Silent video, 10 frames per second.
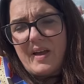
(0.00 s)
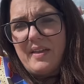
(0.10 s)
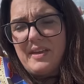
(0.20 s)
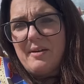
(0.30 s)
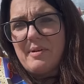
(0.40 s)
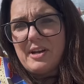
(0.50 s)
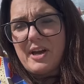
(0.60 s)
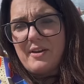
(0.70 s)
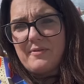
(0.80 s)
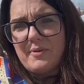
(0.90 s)
I think I'm going to
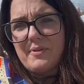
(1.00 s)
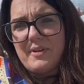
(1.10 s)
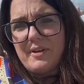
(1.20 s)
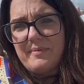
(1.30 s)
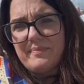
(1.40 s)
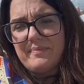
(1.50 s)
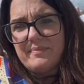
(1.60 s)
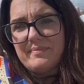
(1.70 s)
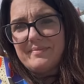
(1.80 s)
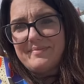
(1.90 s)
go for the
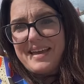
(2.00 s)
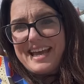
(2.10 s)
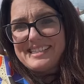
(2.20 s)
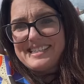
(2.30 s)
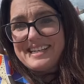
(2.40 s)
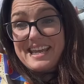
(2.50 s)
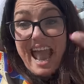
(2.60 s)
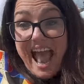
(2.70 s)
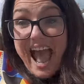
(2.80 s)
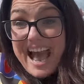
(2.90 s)
Esty.
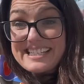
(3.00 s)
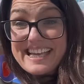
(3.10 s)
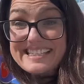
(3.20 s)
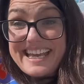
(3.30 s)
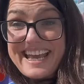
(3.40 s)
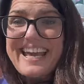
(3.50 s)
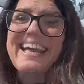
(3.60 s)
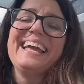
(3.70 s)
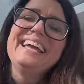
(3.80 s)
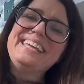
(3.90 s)
I said
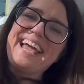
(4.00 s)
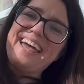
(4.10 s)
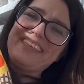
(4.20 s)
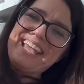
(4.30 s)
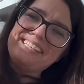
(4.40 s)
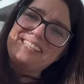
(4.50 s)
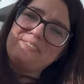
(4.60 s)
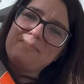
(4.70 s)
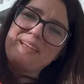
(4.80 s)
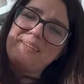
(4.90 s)
it. Yeah, the Esty
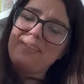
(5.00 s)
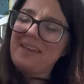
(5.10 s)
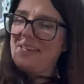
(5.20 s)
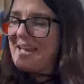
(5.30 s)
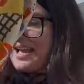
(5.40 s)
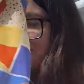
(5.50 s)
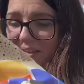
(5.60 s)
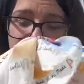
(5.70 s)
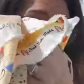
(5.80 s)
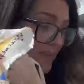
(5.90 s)
for me, I think. Yeah,
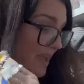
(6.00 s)
so